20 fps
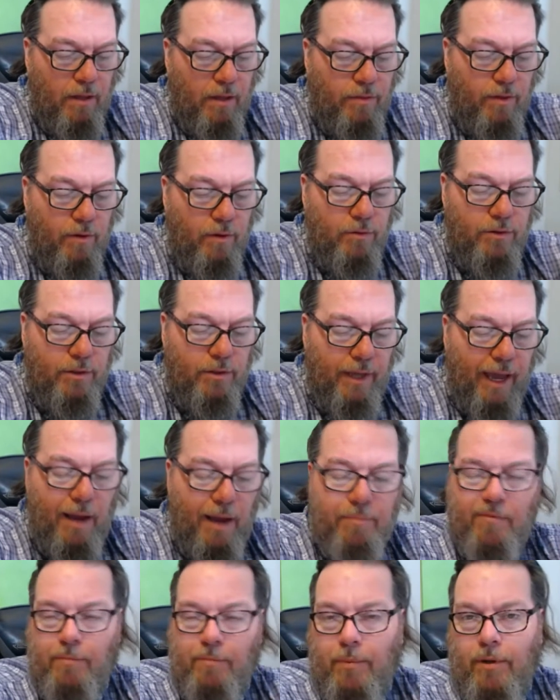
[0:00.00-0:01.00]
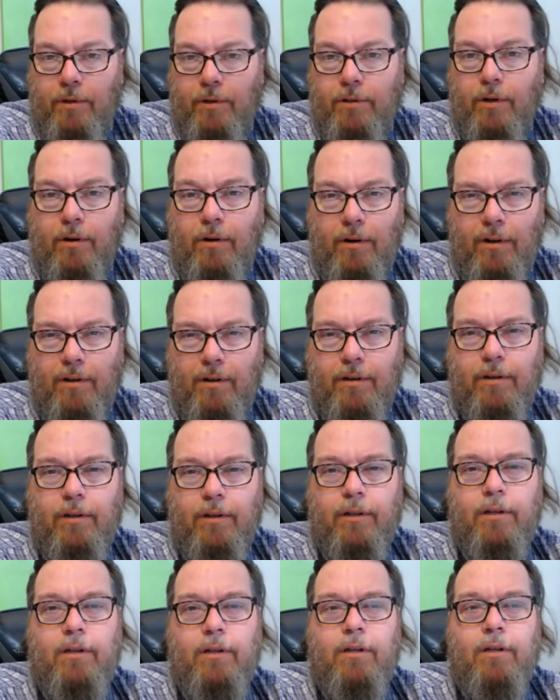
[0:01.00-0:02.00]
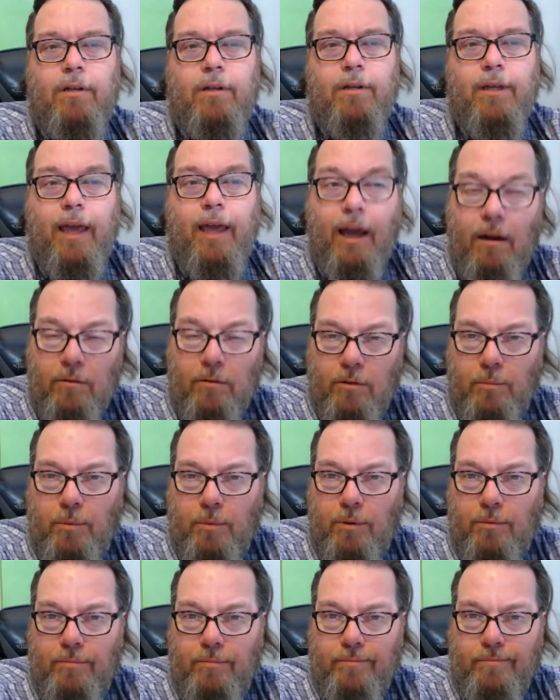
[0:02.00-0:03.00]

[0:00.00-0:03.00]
Those captive birds aren't countable.